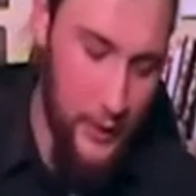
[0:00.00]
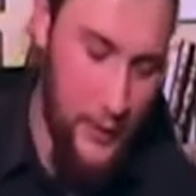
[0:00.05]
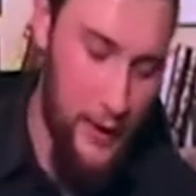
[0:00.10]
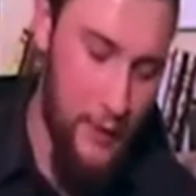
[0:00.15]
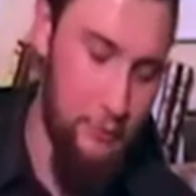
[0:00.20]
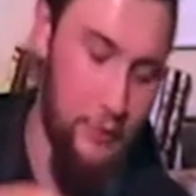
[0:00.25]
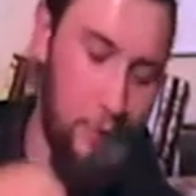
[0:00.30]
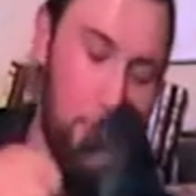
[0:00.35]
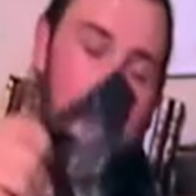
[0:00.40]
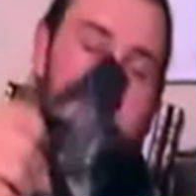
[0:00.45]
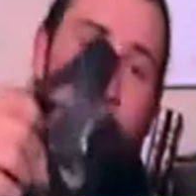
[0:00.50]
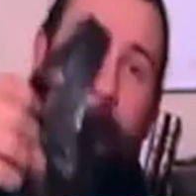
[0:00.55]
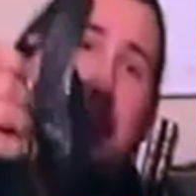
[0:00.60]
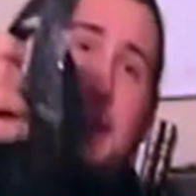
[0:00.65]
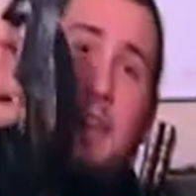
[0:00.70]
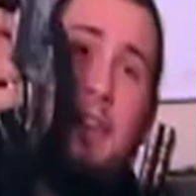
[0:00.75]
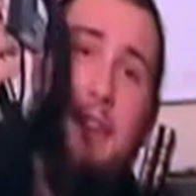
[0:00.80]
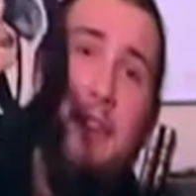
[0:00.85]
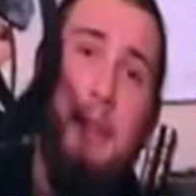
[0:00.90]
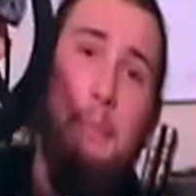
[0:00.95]
Everything from
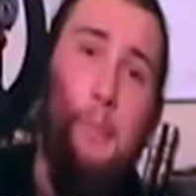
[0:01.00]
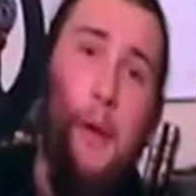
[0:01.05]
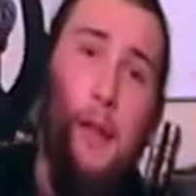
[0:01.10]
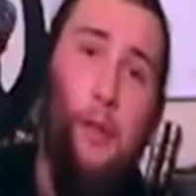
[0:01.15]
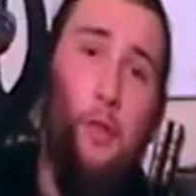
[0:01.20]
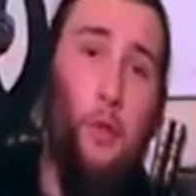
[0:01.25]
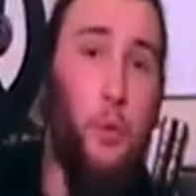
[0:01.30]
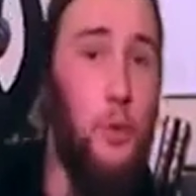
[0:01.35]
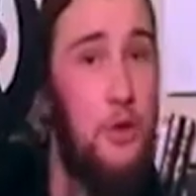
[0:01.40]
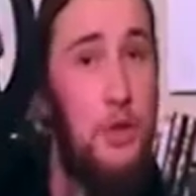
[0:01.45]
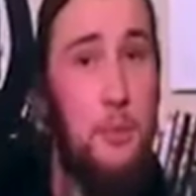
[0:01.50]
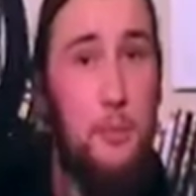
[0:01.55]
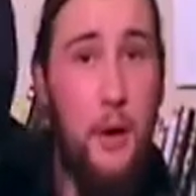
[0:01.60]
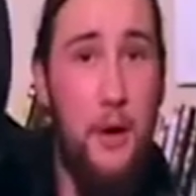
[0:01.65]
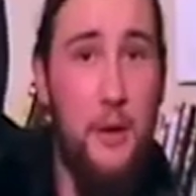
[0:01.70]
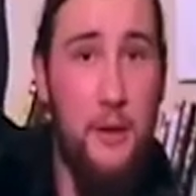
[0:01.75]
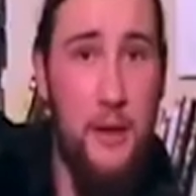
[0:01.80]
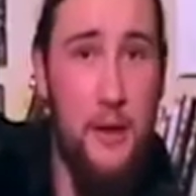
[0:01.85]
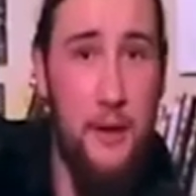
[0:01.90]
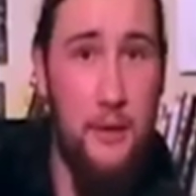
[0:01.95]
heating belts, which you
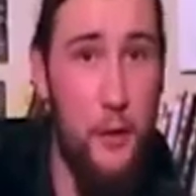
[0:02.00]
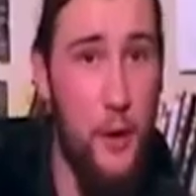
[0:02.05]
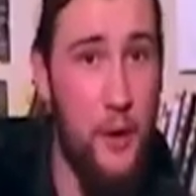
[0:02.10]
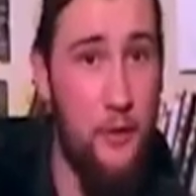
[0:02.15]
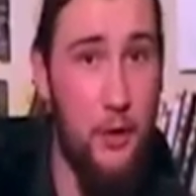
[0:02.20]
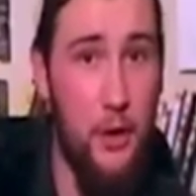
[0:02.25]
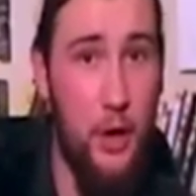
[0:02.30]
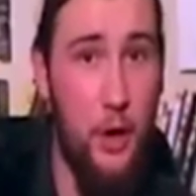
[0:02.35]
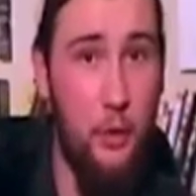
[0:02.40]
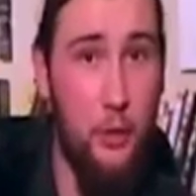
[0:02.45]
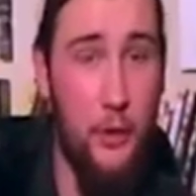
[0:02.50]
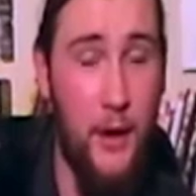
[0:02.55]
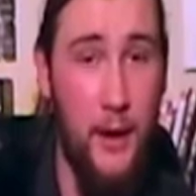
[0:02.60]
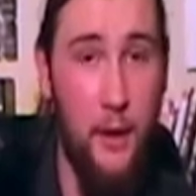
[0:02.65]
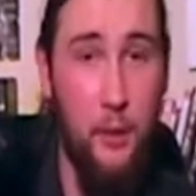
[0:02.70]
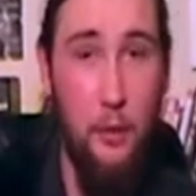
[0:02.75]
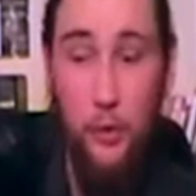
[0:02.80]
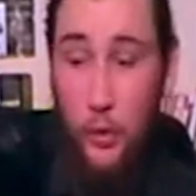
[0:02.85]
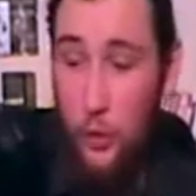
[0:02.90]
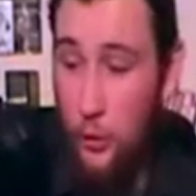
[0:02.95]
might need if you have a cold
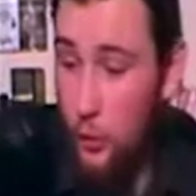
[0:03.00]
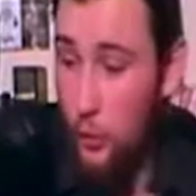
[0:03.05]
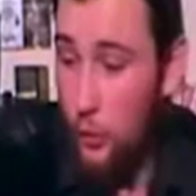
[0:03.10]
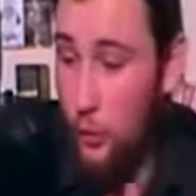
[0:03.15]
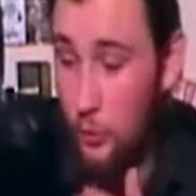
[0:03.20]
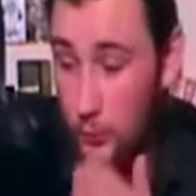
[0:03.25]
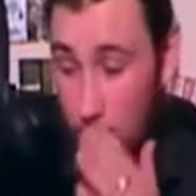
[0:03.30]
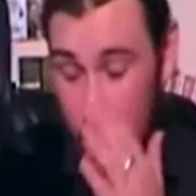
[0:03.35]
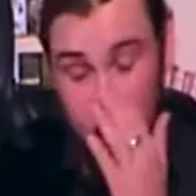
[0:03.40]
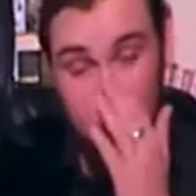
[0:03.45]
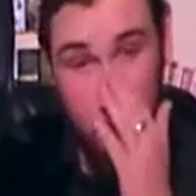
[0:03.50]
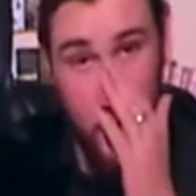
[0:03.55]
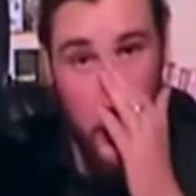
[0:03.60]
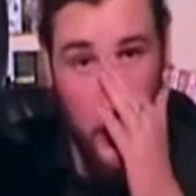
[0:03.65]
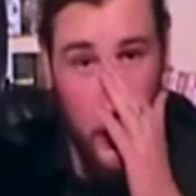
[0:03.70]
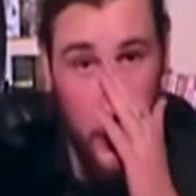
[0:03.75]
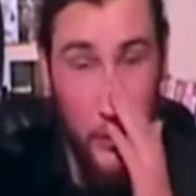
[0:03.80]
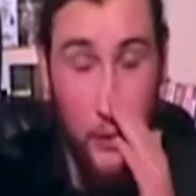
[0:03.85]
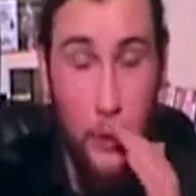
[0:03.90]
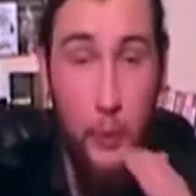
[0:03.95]
house or
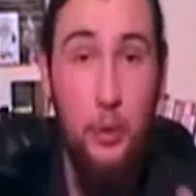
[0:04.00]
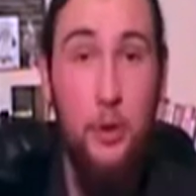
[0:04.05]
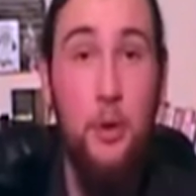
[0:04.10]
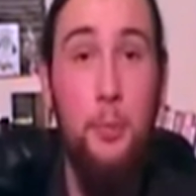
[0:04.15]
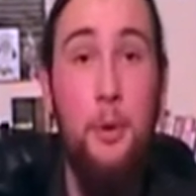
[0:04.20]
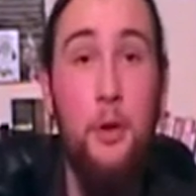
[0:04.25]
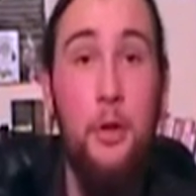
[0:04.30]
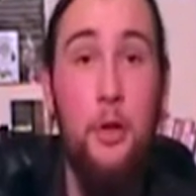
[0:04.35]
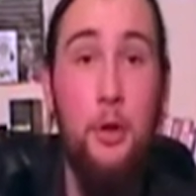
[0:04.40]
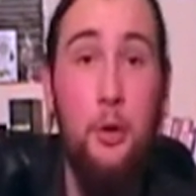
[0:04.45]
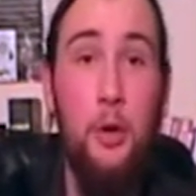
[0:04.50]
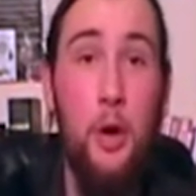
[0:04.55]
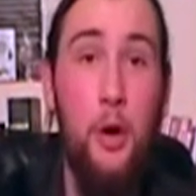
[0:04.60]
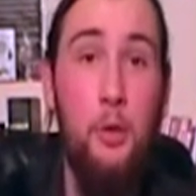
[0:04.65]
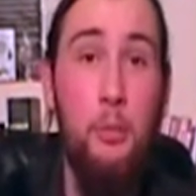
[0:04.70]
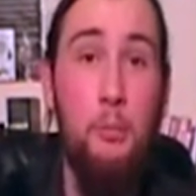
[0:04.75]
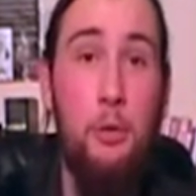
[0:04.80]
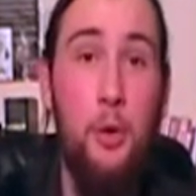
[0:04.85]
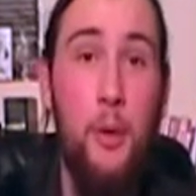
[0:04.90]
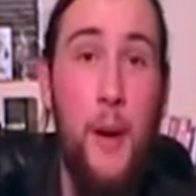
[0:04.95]
you want to put your
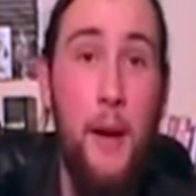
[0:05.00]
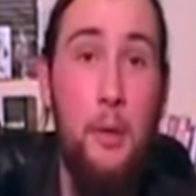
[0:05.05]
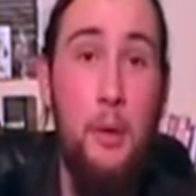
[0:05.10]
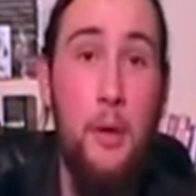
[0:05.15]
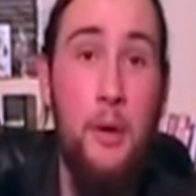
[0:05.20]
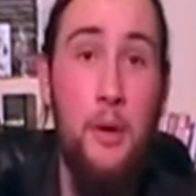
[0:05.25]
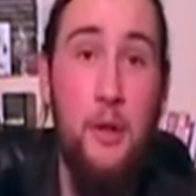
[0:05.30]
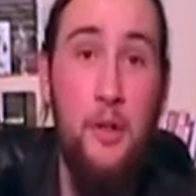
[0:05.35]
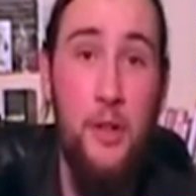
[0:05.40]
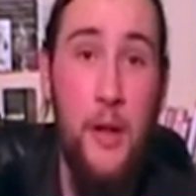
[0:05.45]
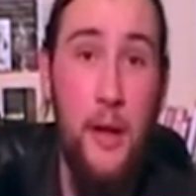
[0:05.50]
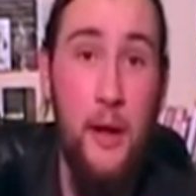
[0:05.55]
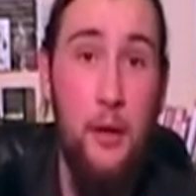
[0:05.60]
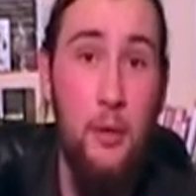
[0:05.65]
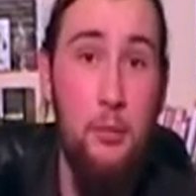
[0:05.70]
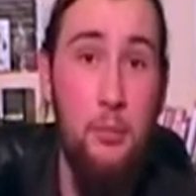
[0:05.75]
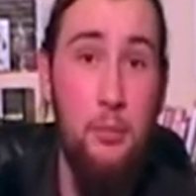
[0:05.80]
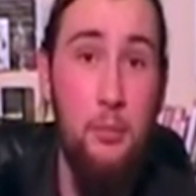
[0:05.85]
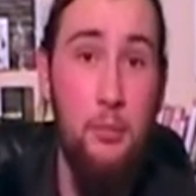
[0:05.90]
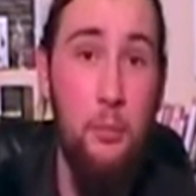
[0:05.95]
homebrew out in the
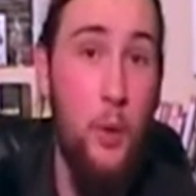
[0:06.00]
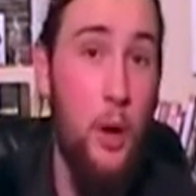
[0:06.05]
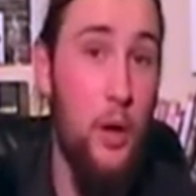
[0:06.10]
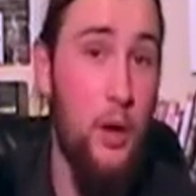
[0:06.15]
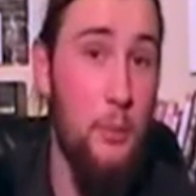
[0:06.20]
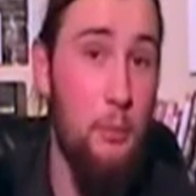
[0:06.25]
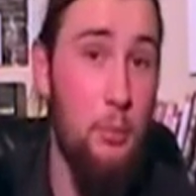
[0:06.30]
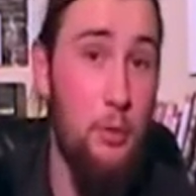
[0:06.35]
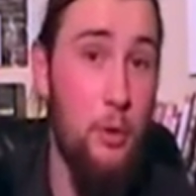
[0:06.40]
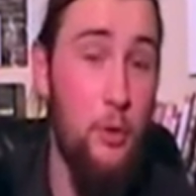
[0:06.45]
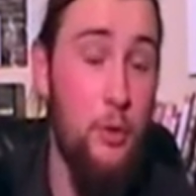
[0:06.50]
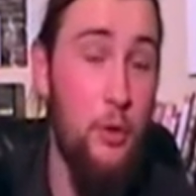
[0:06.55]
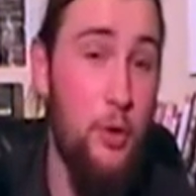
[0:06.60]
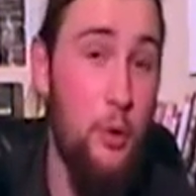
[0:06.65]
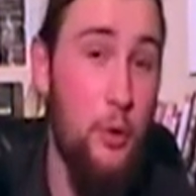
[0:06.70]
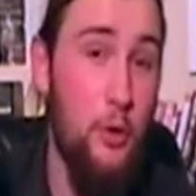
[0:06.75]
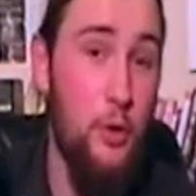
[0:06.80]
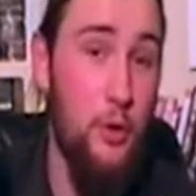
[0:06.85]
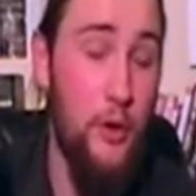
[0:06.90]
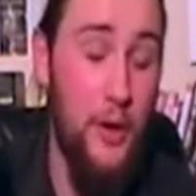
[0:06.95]
cellar while it brews
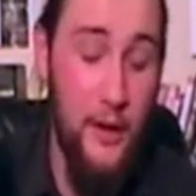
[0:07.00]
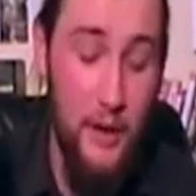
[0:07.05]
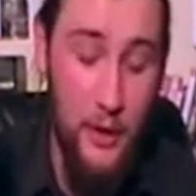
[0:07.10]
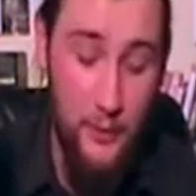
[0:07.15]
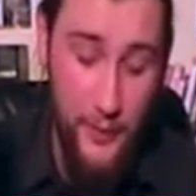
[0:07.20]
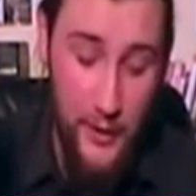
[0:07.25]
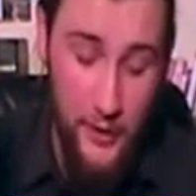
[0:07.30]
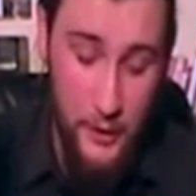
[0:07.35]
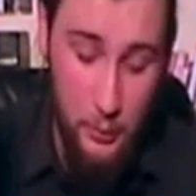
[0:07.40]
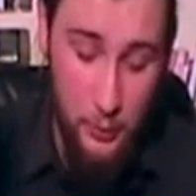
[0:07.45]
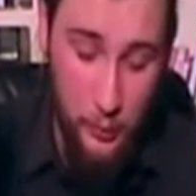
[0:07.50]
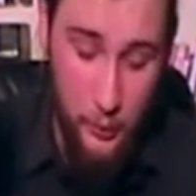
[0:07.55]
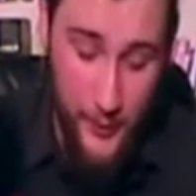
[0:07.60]
so it's not taking up valuable